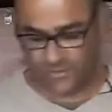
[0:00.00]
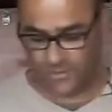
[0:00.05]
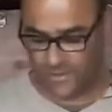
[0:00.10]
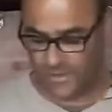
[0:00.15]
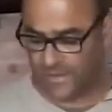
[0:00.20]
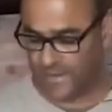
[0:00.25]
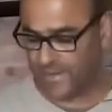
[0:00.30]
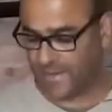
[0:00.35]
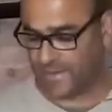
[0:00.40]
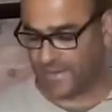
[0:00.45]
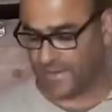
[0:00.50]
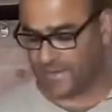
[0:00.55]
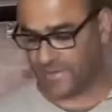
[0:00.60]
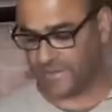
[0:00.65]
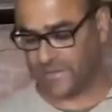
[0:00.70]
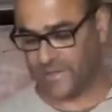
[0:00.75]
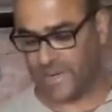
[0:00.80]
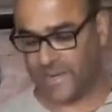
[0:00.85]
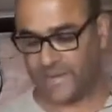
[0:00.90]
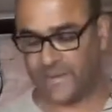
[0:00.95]
got a little
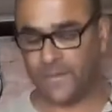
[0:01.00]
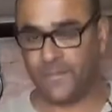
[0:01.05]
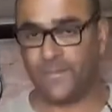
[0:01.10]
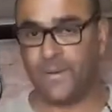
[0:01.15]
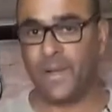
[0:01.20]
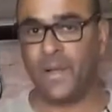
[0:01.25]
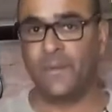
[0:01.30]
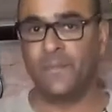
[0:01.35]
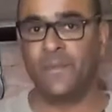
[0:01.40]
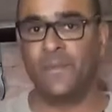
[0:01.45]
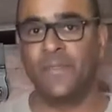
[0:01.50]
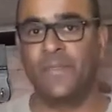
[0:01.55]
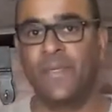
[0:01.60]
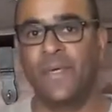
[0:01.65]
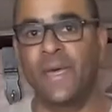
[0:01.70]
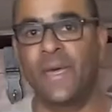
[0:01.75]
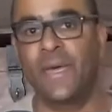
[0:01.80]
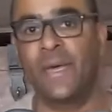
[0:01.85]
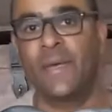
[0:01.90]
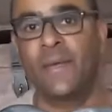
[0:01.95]
side compartment
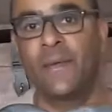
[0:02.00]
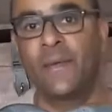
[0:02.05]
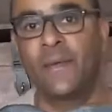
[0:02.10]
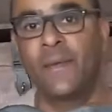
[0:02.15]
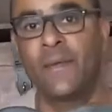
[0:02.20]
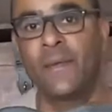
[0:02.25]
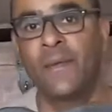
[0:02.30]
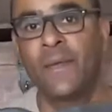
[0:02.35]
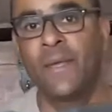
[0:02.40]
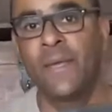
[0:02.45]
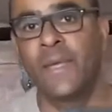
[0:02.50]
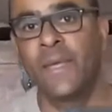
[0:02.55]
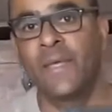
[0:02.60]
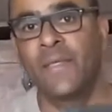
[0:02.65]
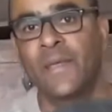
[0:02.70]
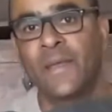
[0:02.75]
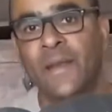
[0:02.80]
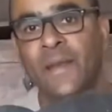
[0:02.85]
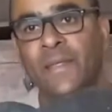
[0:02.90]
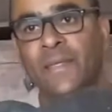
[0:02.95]
there
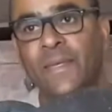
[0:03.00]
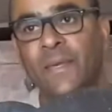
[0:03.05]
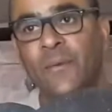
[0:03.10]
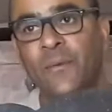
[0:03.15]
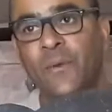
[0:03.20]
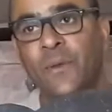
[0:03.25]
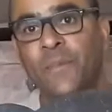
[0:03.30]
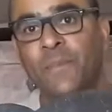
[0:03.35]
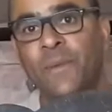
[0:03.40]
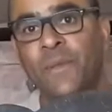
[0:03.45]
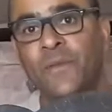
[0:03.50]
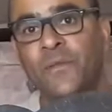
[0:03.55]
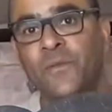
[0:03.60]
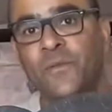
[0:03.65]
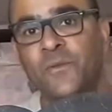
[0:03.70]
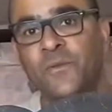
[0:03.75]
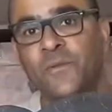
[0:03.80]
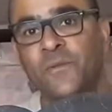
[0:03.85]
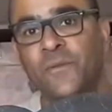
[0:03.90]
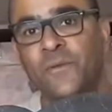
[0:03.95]
that I think would have been
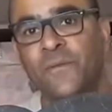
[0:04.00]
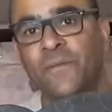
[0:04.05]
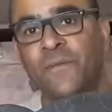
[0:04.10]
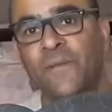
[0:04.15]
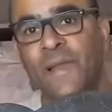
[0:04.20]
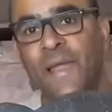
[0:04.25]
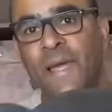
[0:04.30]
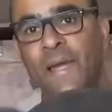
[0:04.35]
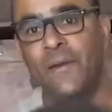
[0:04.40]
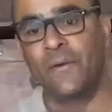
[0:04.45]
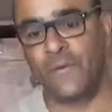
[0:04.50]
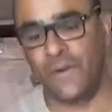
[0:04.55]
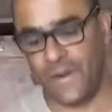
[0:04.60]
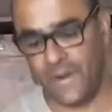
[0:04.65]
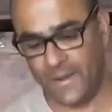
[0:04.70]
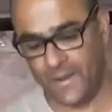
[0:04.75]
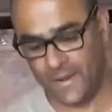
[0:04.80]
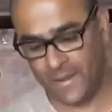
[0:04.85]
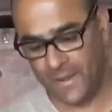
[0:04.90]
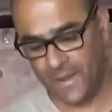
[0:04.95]
used for
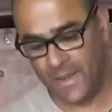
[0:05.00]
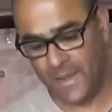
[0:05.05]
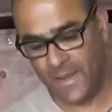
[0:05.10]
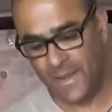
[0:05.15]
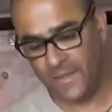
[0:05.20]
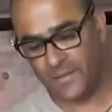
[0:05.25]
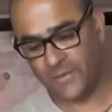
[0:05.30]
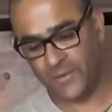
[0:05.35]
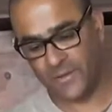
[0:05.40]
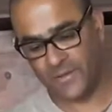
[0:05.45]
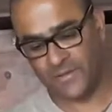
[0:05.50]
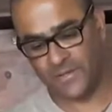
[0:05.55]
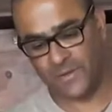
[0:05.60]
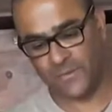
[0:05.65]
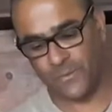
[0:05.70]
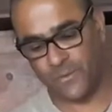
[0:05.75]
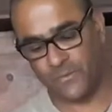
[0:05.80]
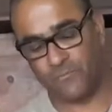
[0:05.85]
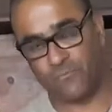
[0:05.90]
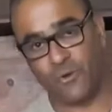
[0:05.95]
floury. So as
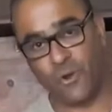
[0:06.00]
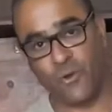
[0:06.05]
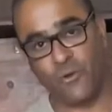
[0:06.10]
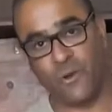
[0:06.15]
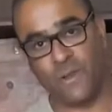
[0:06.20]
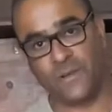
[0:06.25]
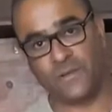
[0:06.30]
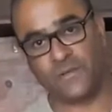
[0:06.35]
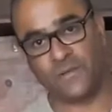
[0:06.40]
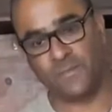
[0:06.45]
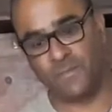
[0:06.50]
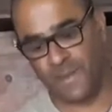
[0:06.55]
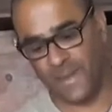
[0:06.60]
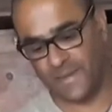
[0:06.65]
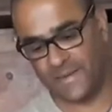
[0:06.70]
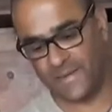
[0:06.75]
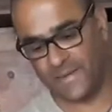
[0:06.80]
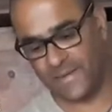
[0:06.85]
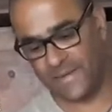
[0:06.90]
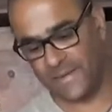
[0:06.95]
they were rolling
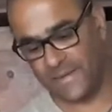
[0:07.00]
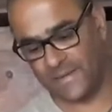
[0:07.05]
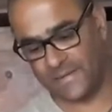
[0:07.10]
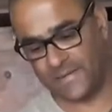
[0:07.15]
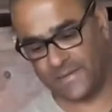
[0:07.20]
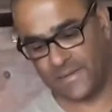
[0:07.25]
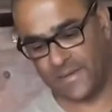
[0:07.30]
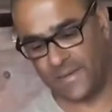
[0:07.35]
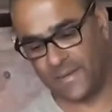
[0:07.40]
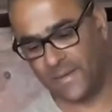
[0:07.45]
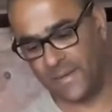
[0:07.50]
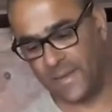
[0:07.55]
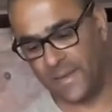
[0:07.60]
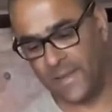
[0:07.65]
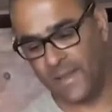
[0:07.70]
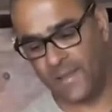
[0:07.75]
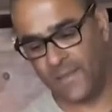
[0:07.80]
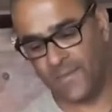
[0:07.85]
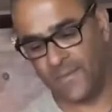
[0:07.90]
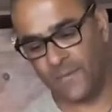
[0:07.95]
chapatis,
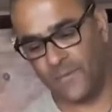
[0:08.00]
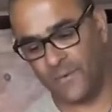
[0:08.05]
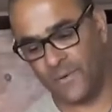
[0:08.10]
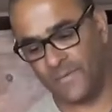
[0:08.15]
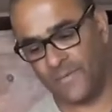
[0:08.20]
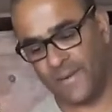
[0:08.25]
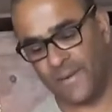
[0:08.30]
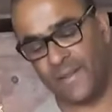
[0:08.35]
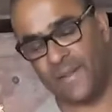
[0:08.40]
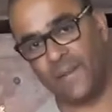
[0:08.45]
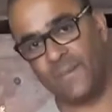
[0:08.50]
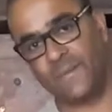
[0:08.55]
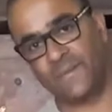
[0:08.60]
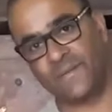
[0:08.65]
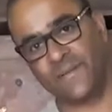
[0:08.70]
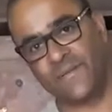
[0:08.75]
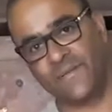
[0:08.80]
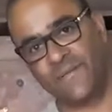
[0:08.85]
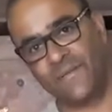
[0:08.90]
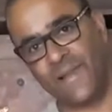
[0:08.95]
they would have had a little
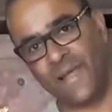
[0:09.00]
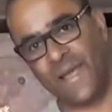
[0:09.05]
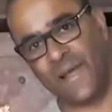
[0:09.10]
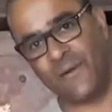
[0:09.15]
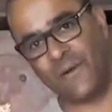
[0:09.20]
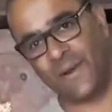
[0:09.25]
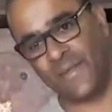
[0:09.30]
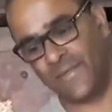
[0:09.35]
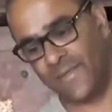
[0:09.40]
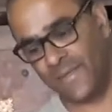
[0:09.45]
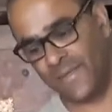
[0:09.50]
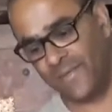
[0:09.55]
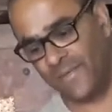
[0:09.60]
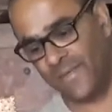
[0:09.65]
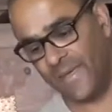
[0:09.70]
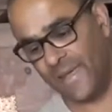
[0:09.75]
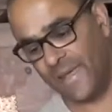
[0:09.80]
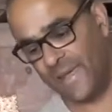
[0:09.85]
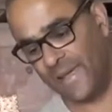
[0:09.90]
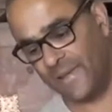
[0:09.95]
bit of flour, I think,
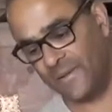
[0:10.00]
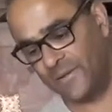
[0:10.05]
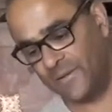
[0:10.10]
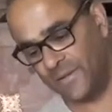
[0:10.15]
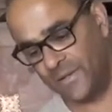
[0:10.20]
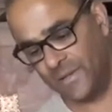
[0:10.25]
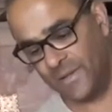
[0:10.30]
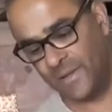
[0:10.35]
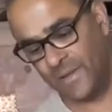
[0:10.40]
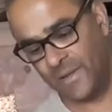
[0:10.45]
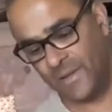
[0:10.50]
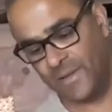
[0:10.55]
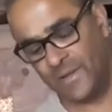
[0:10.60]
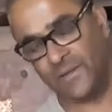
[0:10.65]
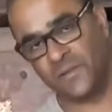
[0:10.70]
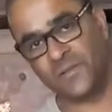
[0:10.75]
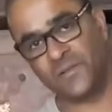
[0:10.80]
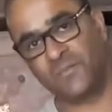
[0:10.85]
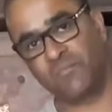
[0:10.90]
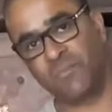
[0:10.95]
there to
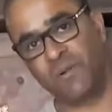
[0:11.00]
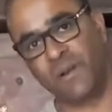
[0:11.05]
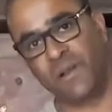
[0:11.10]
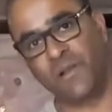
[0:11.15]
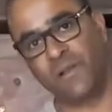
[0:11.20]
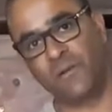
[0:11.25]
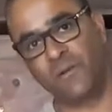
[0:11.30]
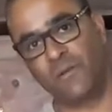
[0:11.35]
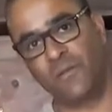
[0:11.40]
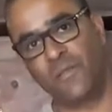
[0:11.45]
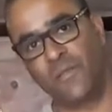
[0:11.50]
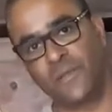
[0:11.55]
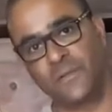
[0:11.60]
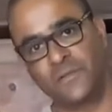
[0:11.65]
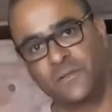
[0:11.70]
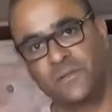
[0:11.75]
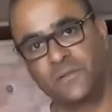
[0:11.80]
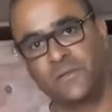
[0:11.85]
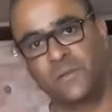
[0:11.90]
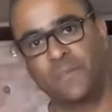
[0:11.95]
sprinkle on the
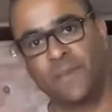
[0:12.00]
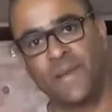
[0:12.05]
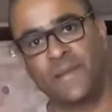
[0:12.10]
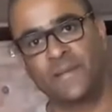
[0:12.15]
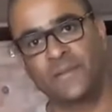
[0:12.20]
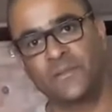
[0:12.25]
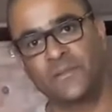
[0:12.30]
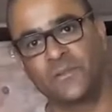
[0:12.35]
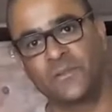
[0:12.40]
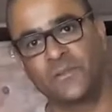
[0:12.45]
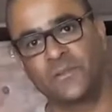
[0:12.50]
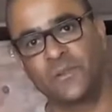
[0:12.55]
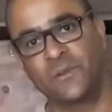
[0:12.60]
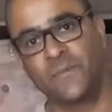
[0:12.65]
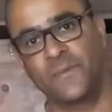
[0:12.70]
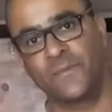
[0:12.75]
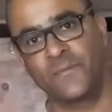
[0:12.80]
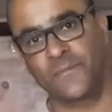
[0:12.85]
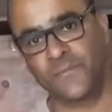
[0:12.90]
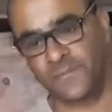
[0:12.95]
chapatis to
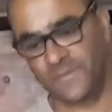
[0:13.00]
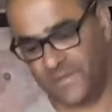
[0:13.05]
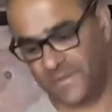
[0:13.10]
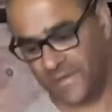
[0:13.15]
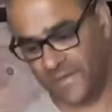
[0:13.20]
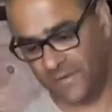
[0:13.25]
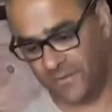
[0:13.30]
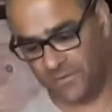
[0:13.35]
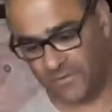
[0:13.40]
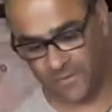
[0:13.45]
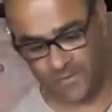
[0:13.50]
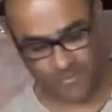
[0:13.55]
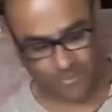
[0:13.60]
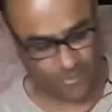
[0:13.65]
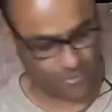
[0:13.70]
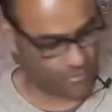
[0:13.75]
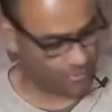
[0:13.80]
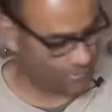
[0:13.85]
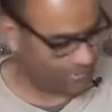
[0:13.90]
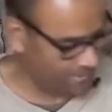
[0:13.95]
stop them from sticking to the
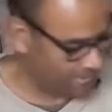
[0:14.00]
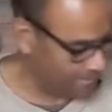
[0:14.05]
board.